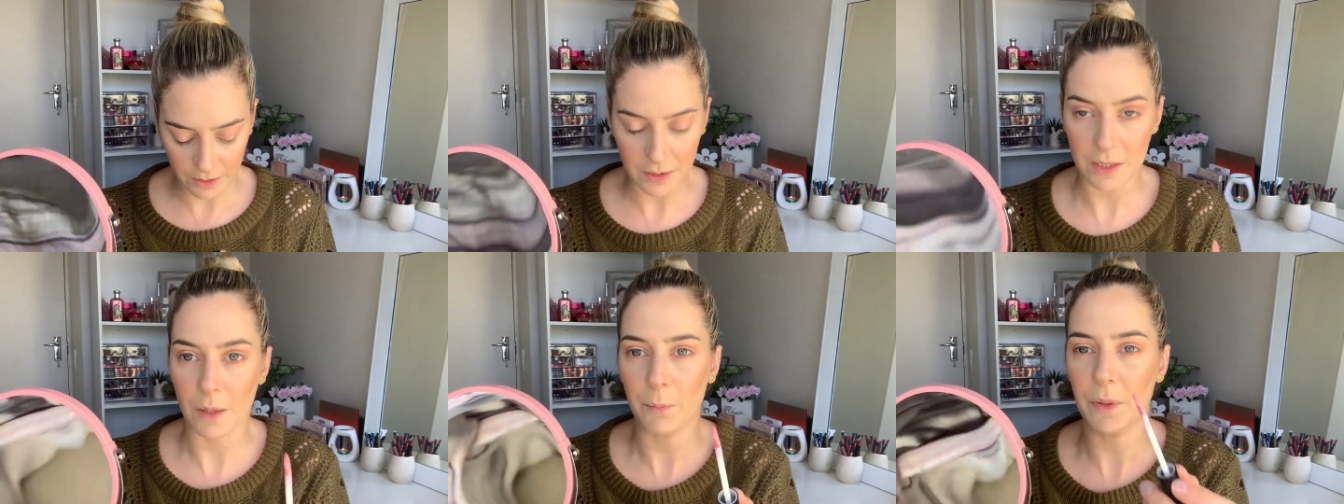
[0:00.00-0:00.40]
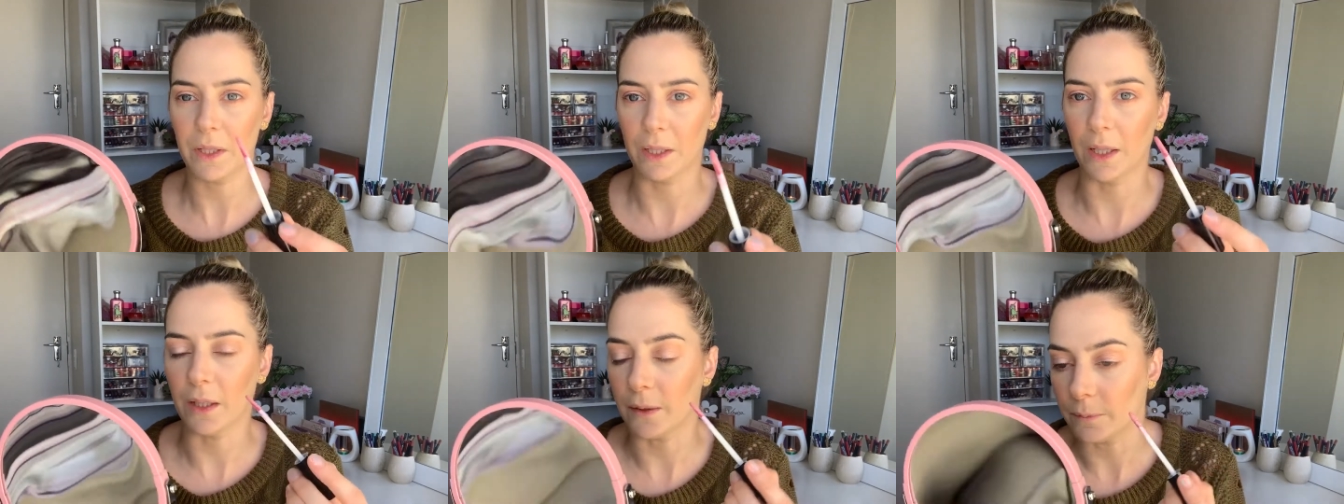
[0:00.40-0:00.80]
going to dip
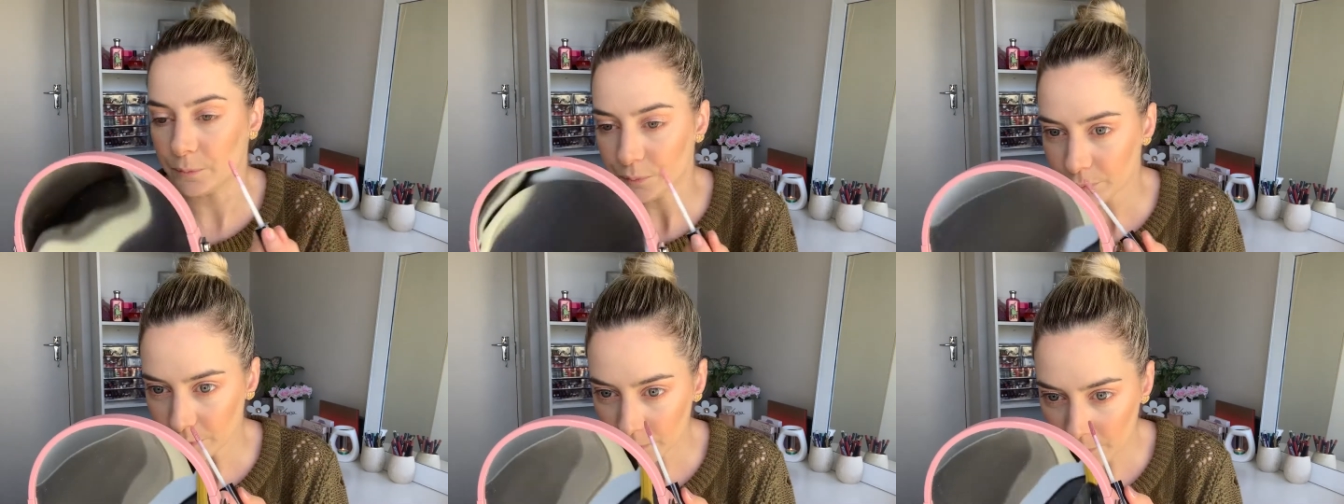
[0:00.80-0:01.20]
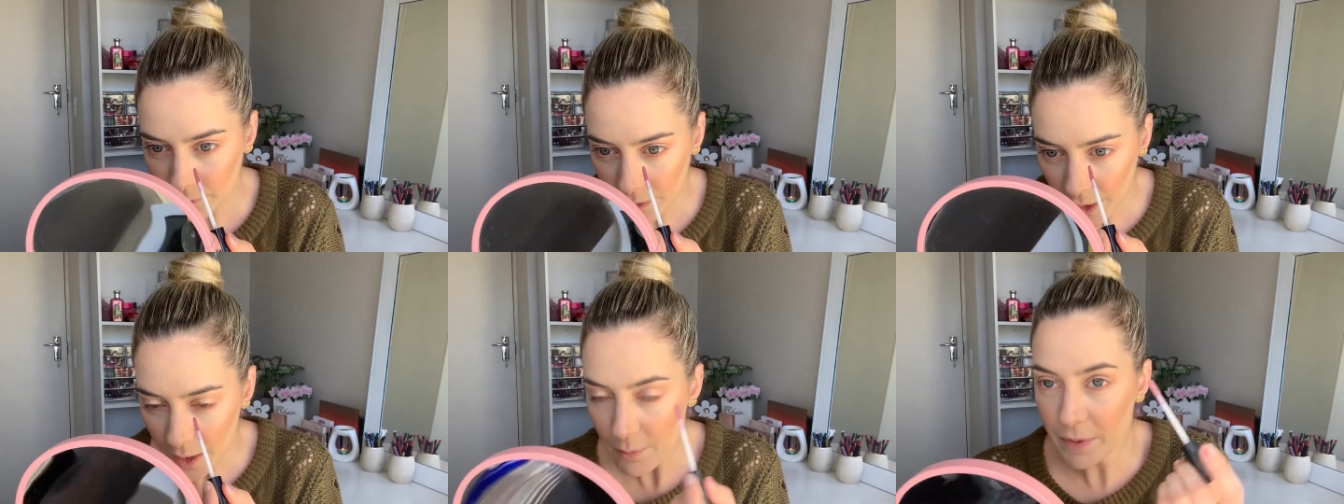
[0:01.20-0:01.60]
again.
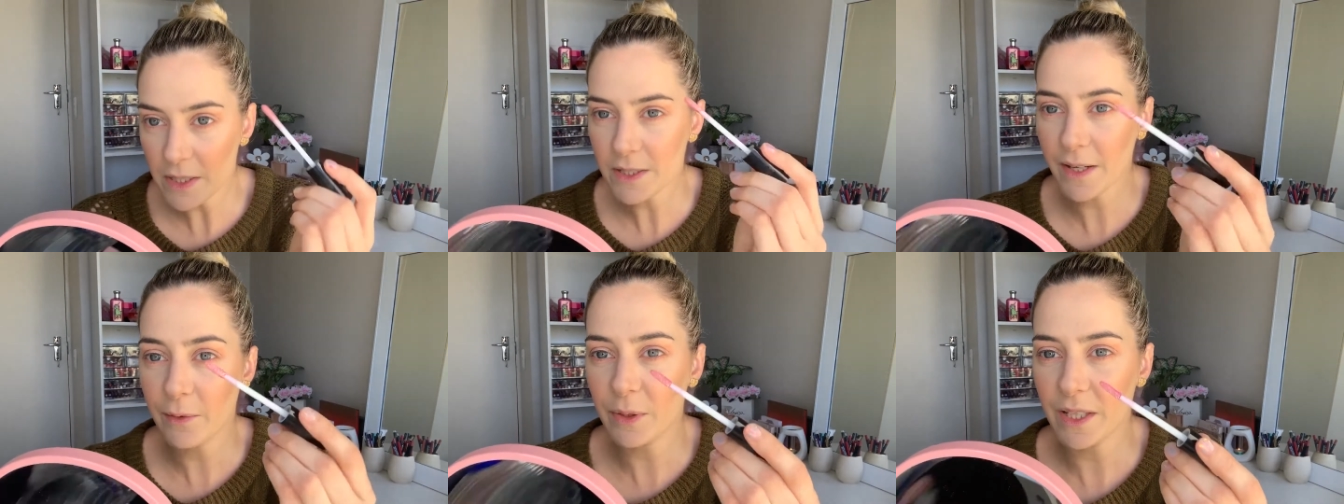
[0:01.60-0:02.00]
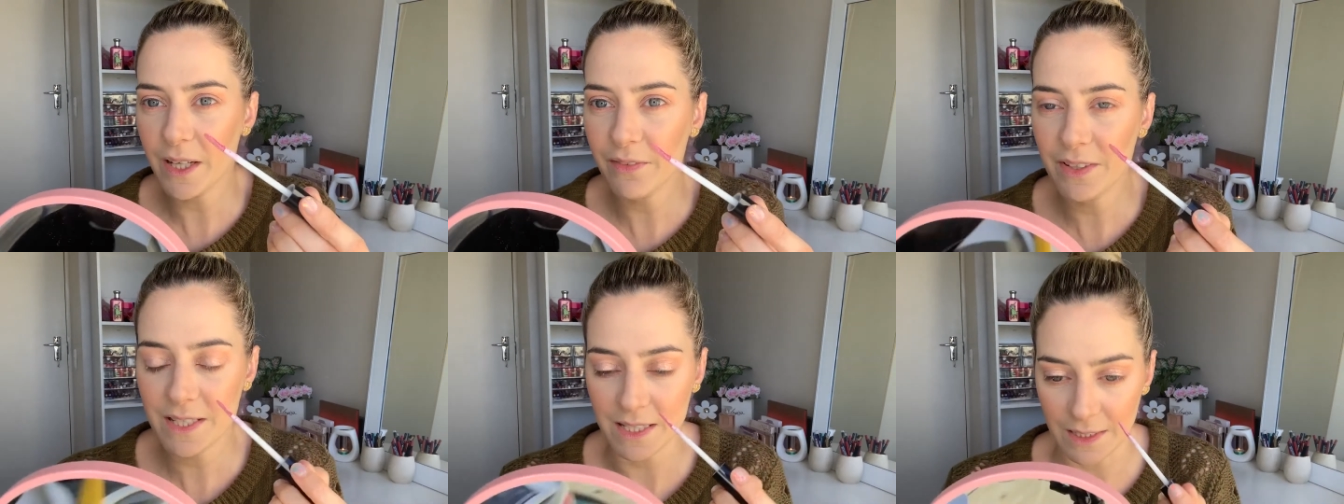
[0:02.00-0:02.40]
I'm going to take
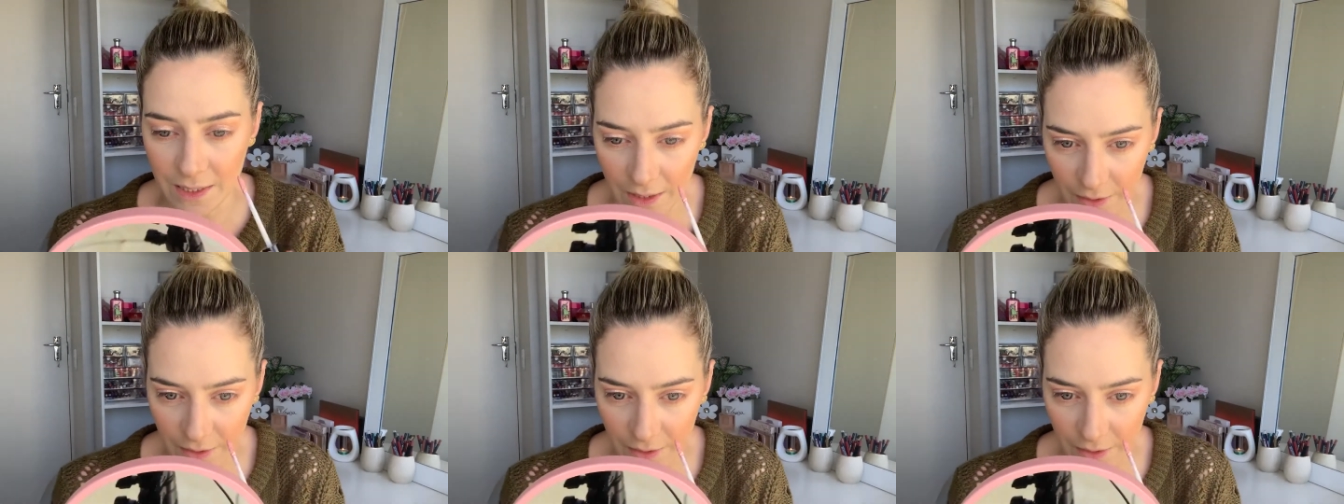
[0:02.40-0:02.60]
whatever's